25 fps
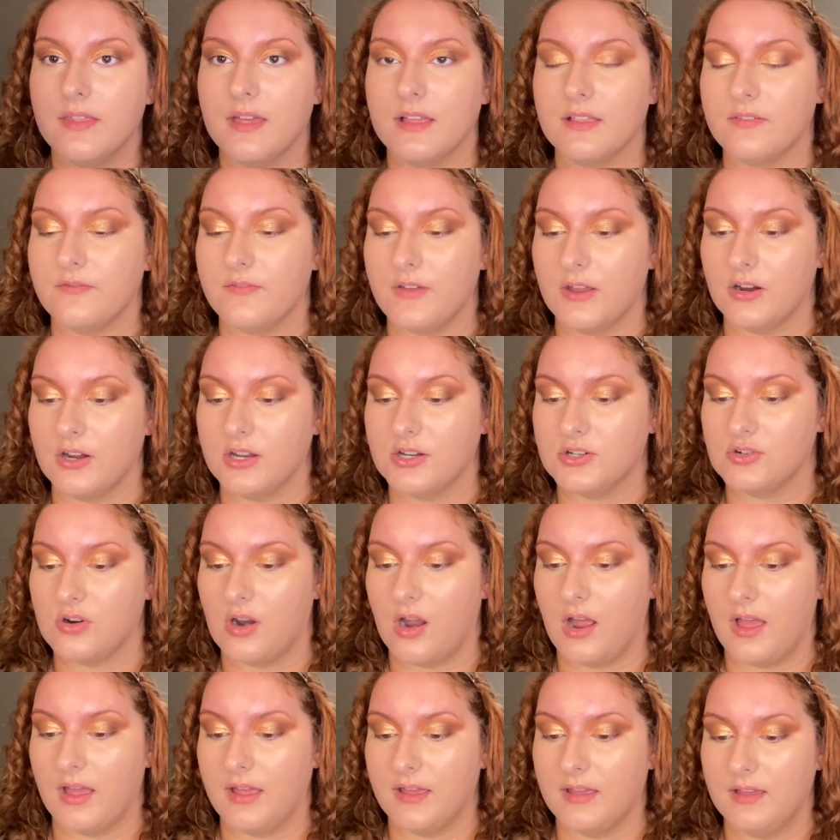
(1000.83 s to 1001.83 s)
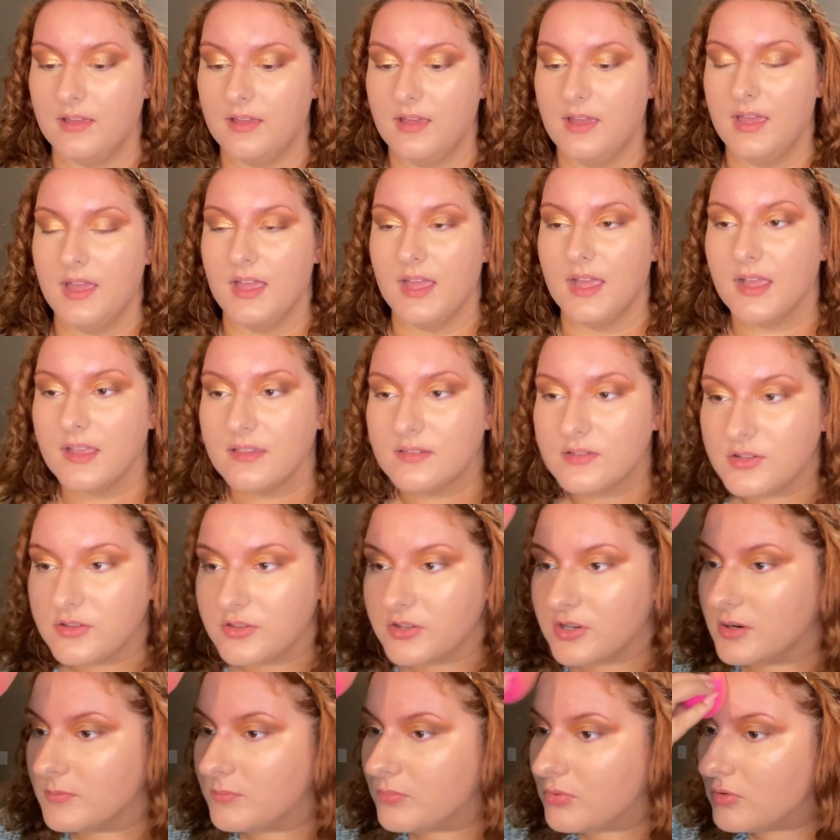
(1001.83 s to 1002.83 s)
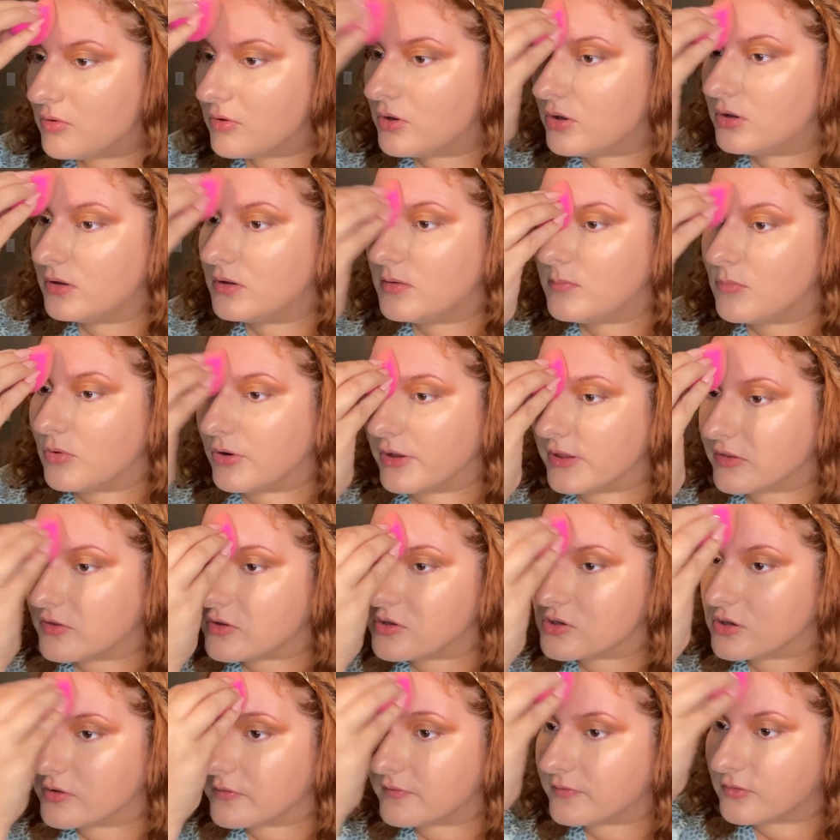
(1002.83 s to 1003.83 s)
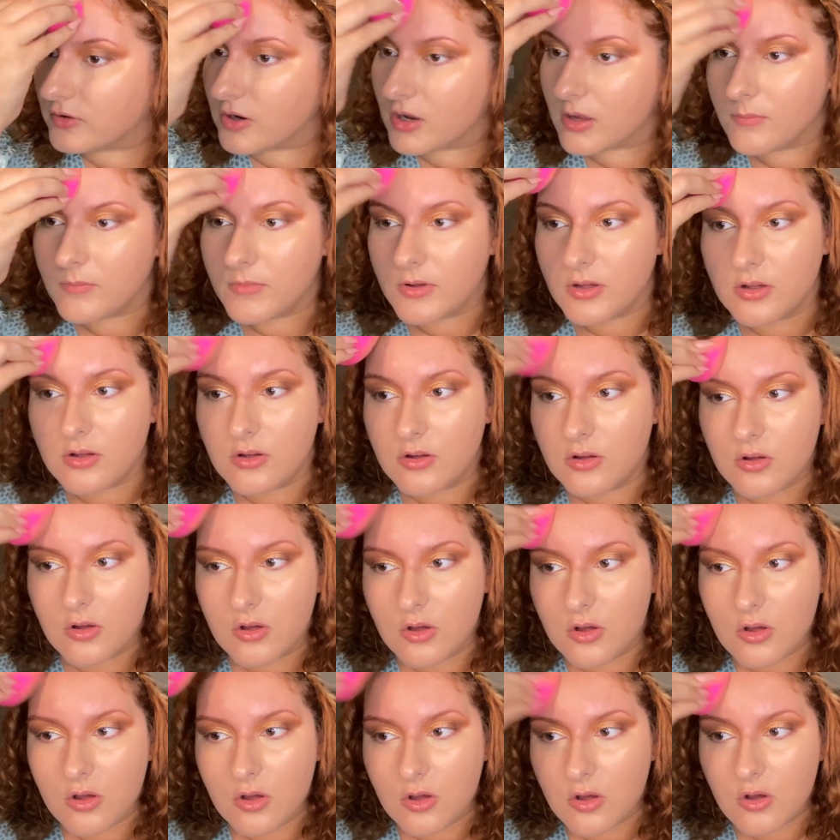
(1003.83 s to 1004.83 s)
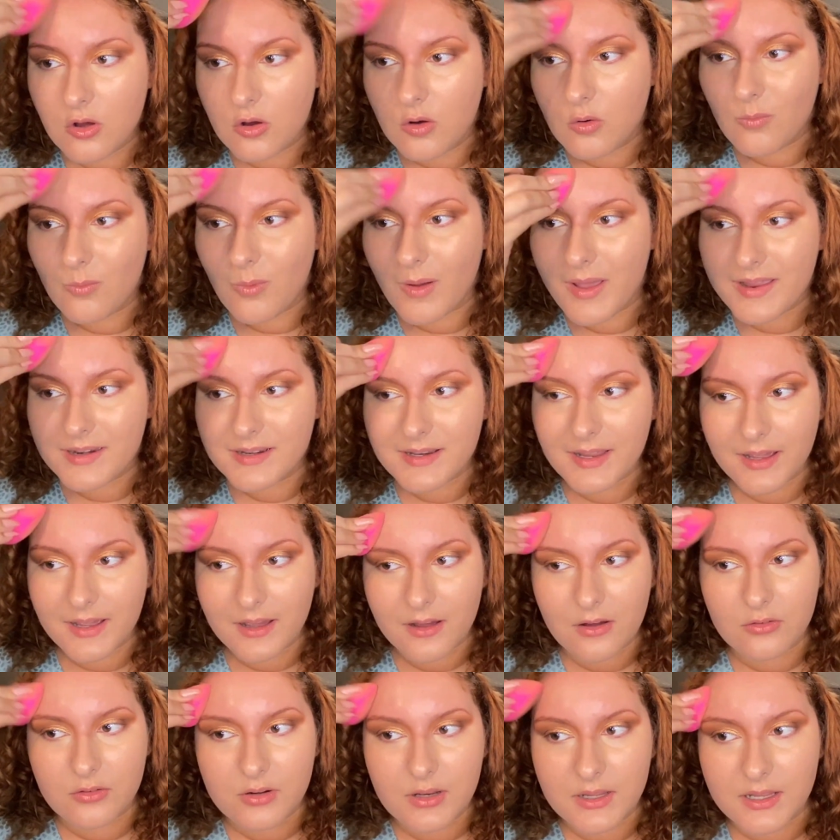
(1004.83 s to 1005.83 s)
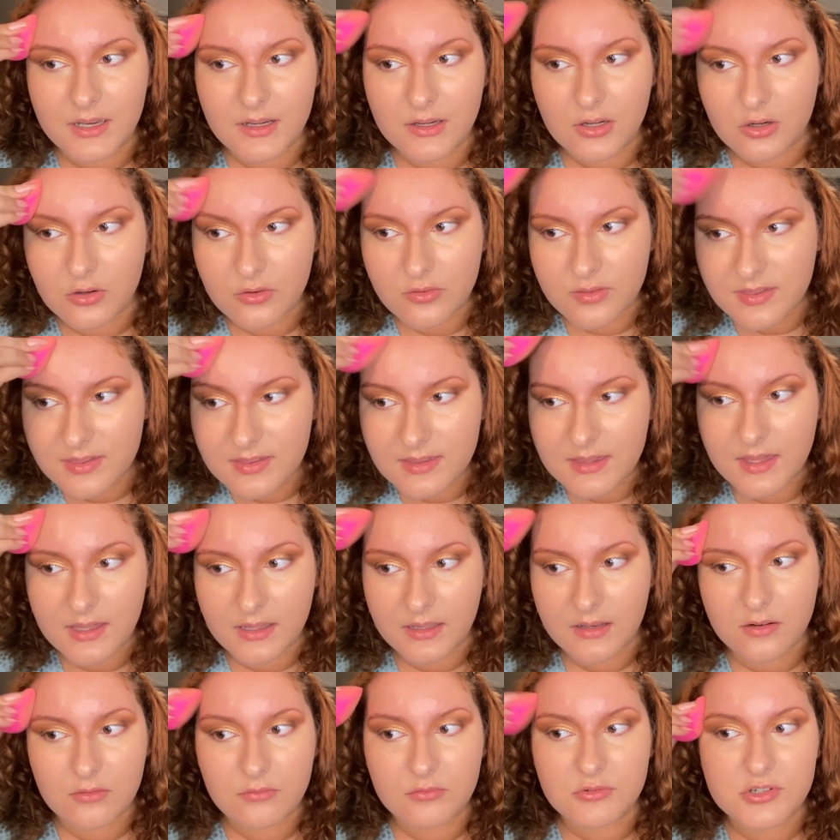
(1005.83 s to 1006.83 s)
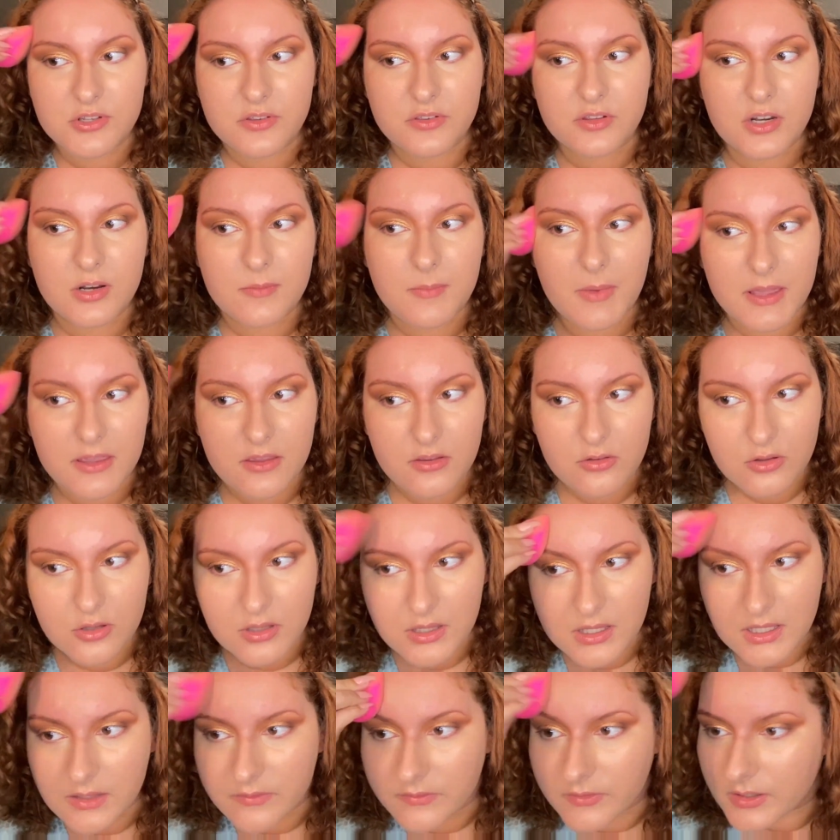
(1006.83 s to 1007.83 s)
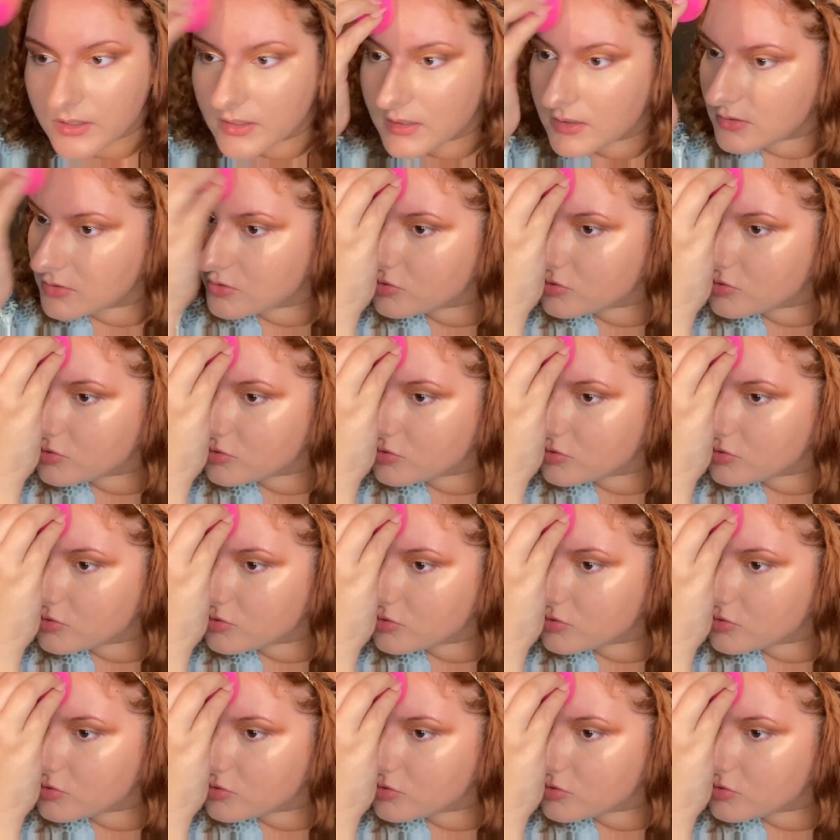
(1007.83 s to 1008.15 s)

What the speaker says: that's very dry, it's just gonna pull moisture from way down in your skin, which is gonna make you look even